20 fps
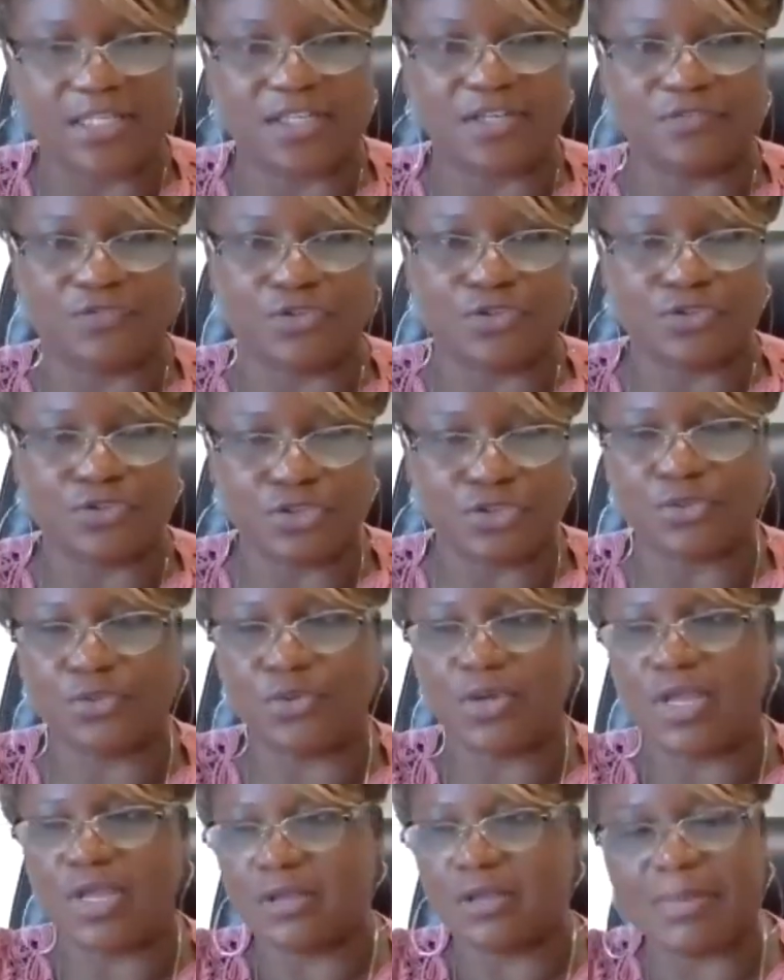And if you
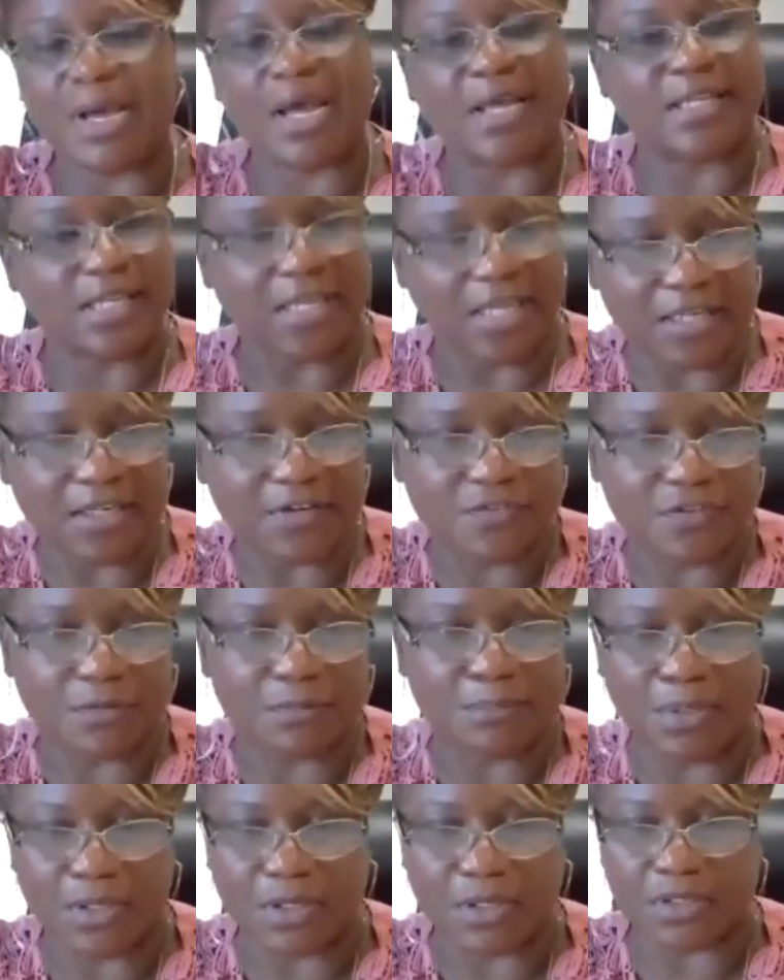do, by the end of
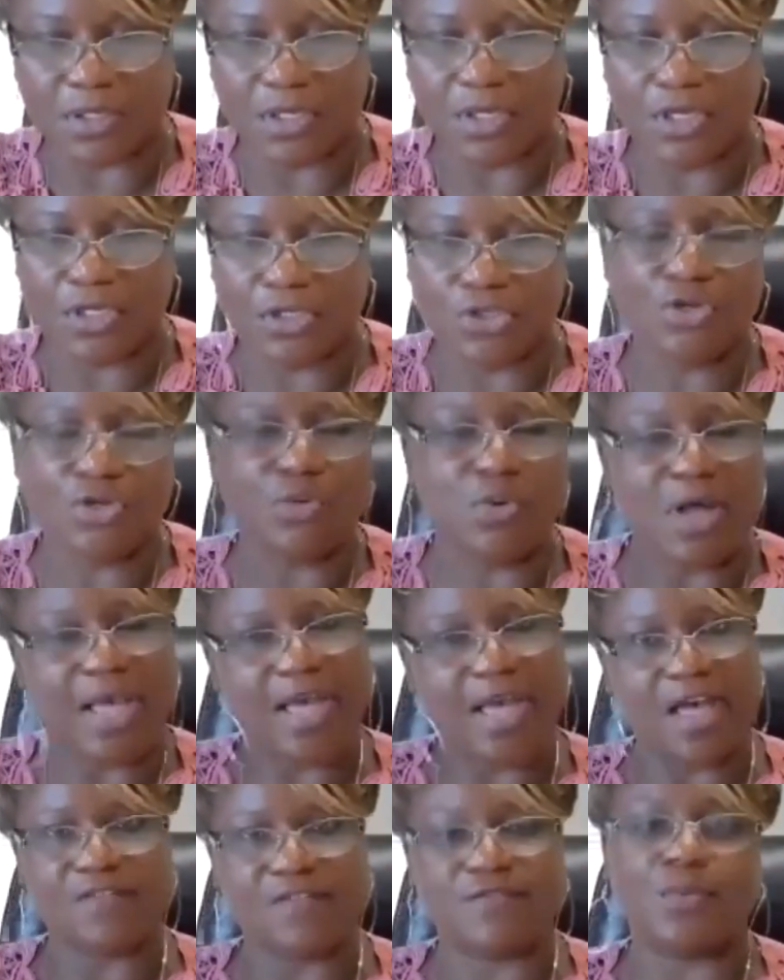the book, you
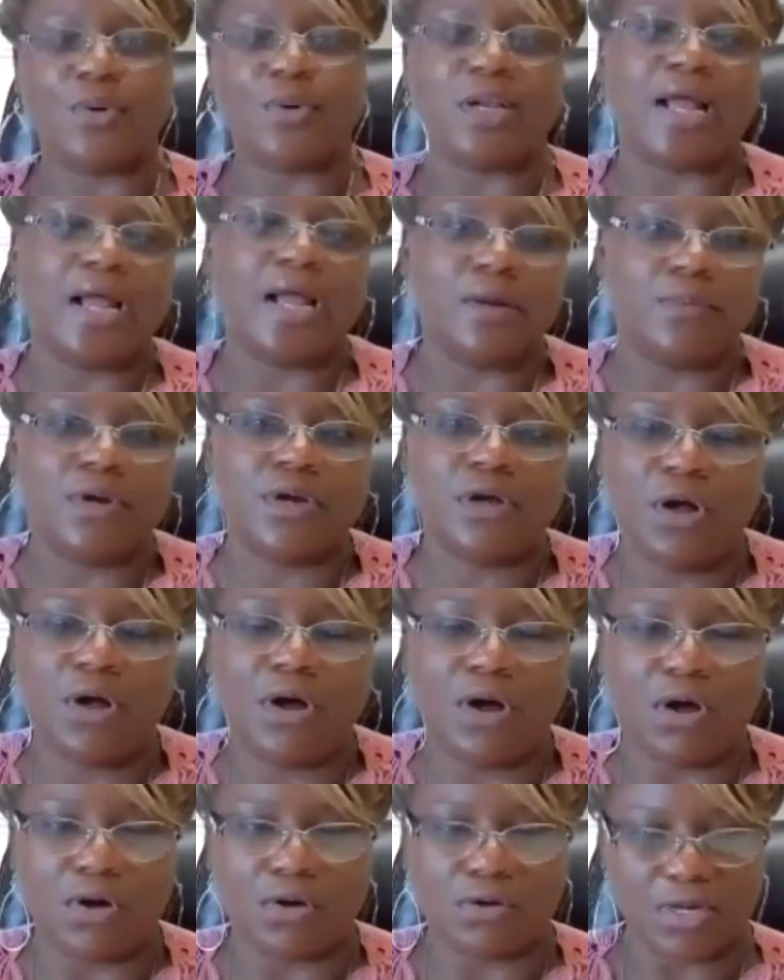will have what I would
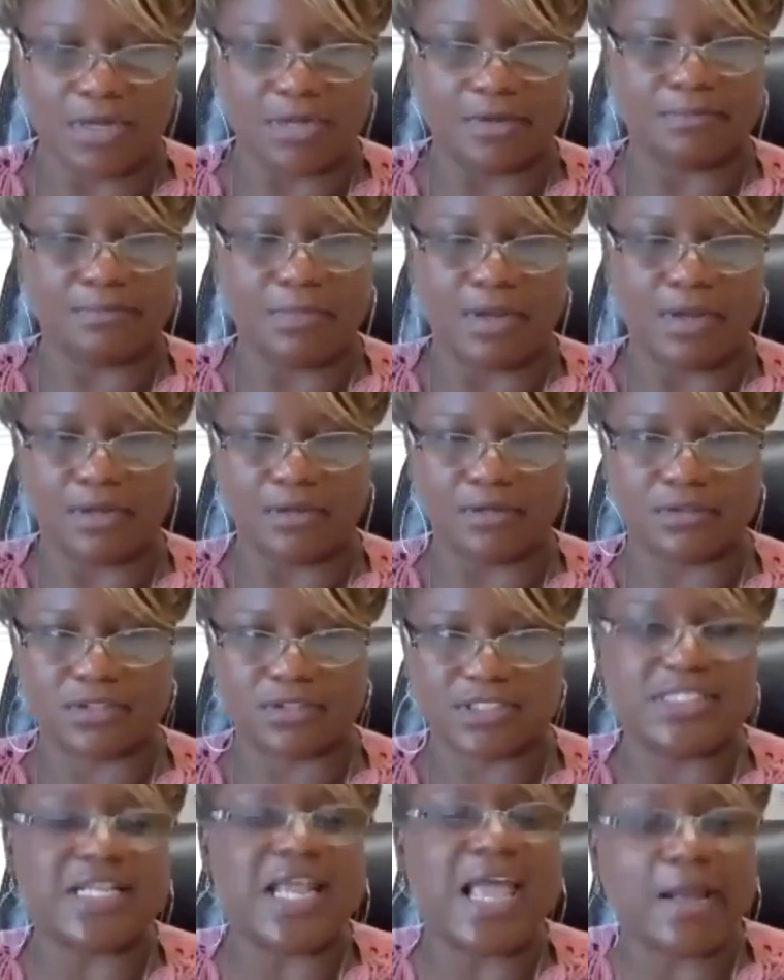call a
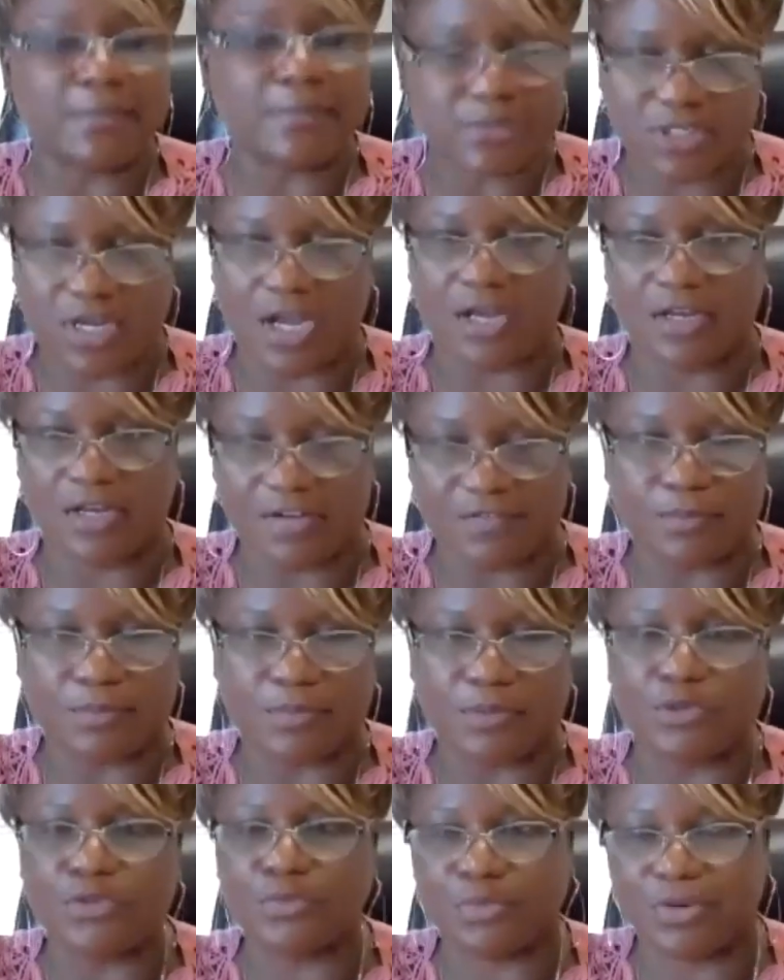snapshot of
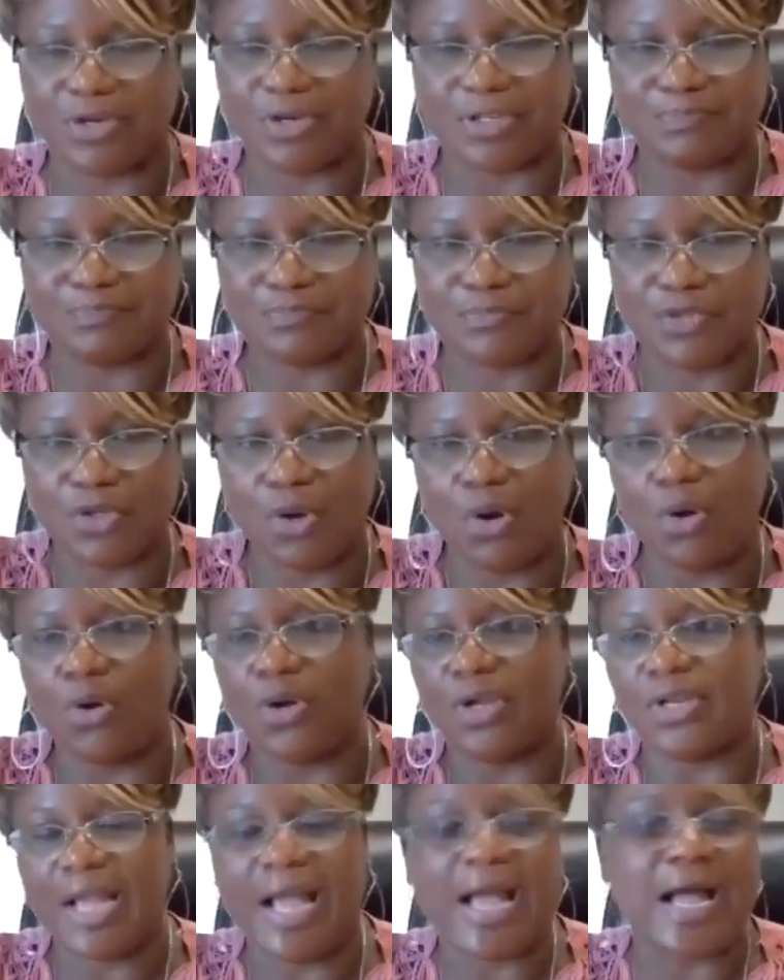a blueprint
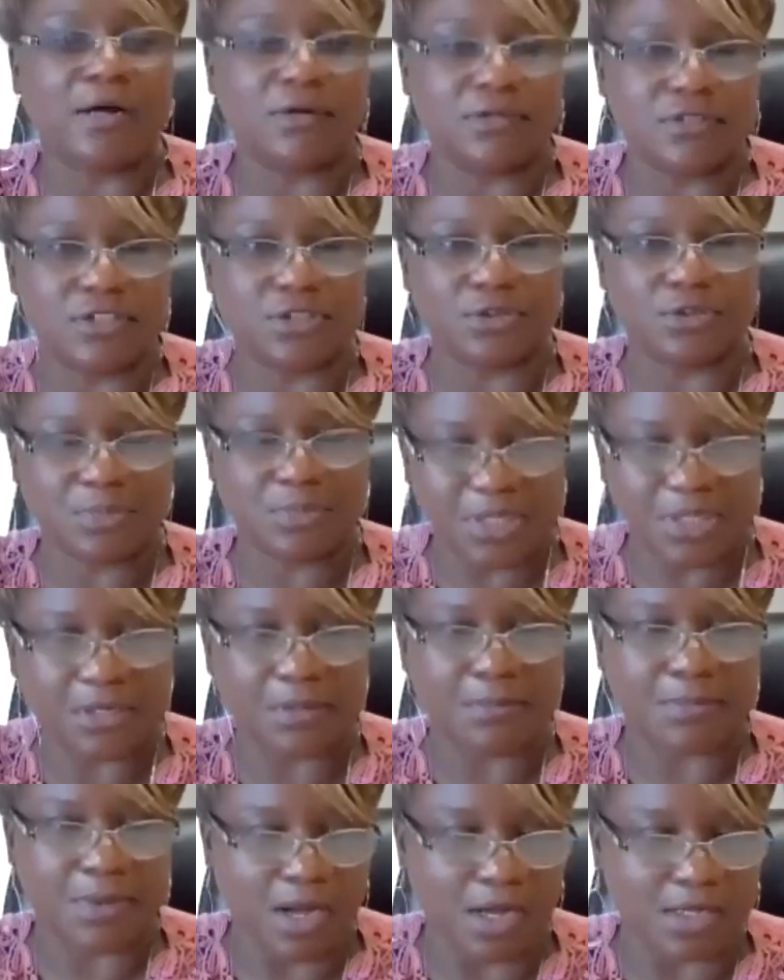on how to
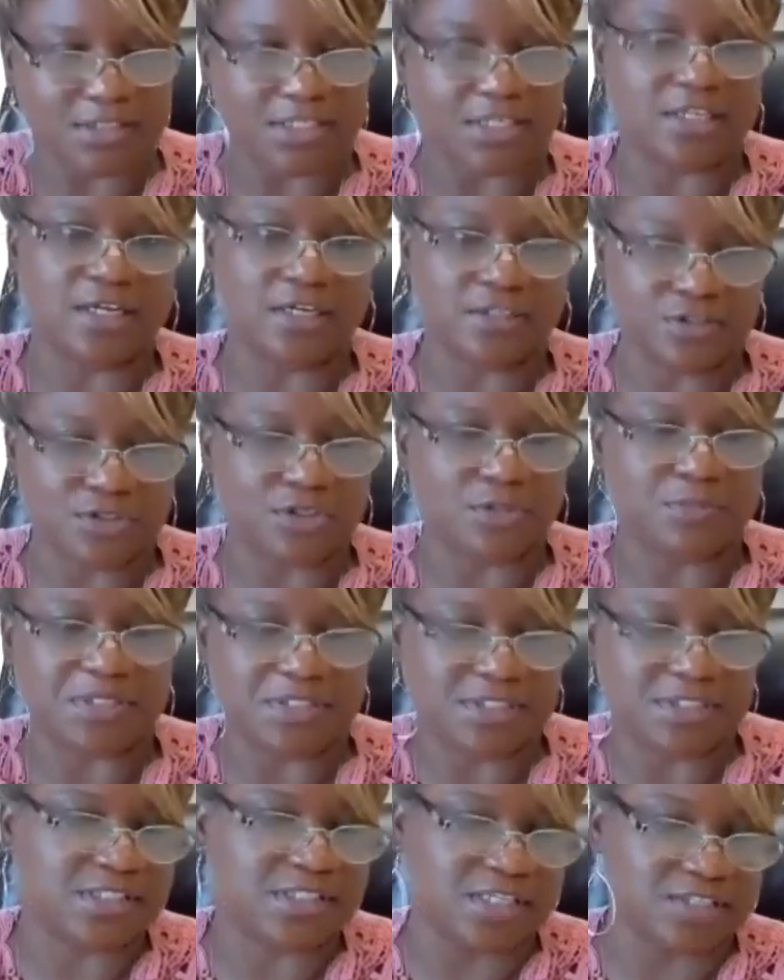be a boss and also to
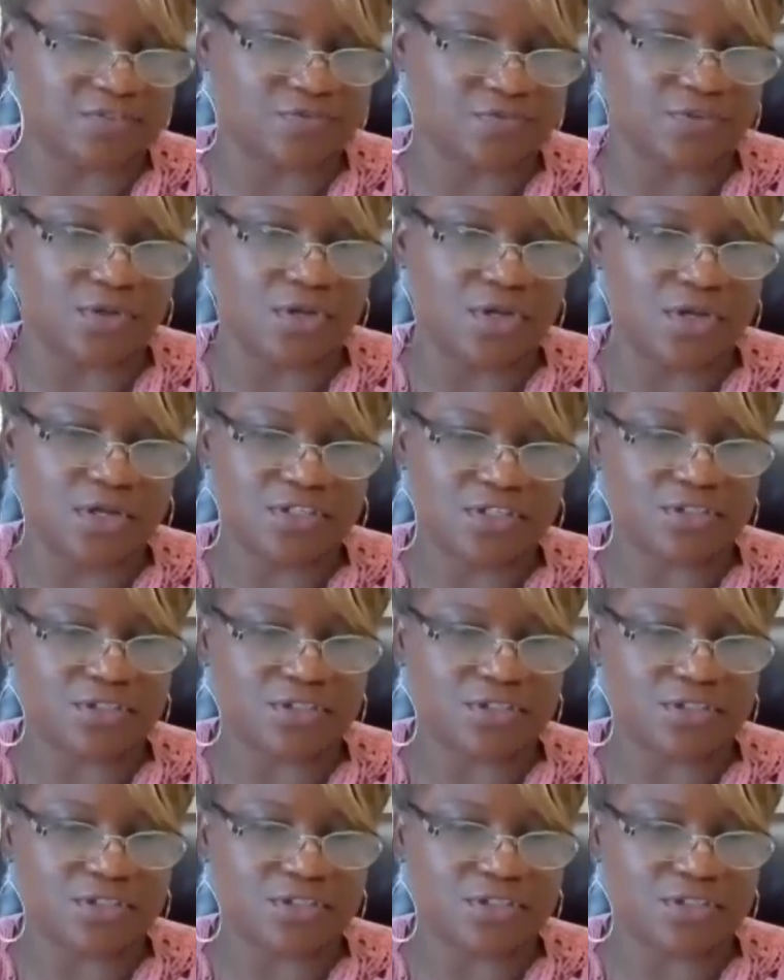be successful.